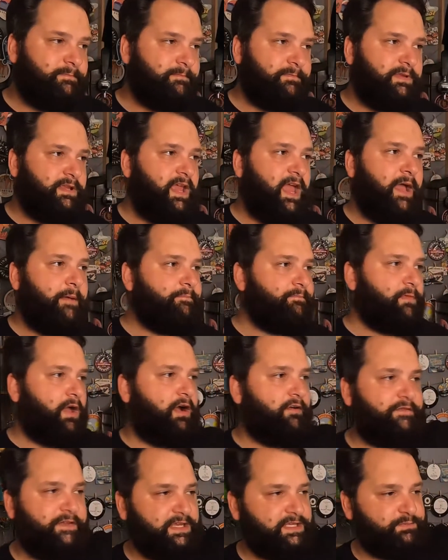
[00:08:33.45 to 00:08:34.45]
Yeah, I
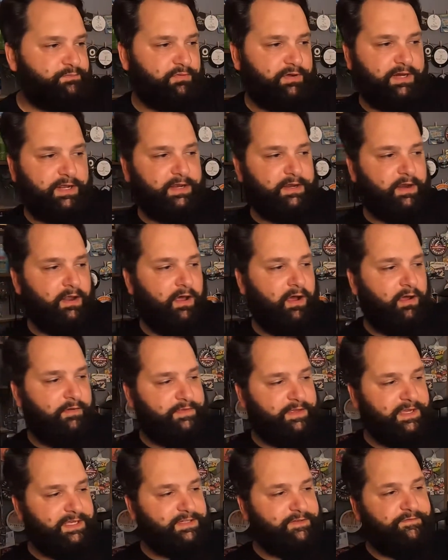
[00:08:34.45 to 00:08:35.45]
think it's brilliant. I
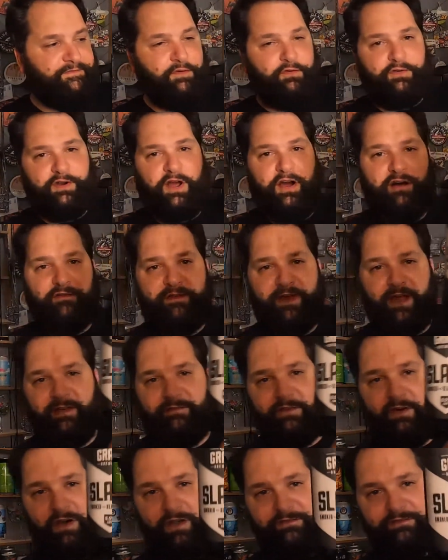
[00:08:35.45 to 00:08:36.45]
think it's a 4.5 out of
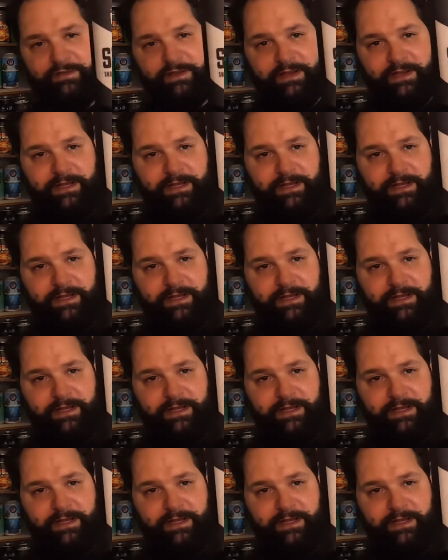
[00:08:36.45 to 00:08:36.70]
5.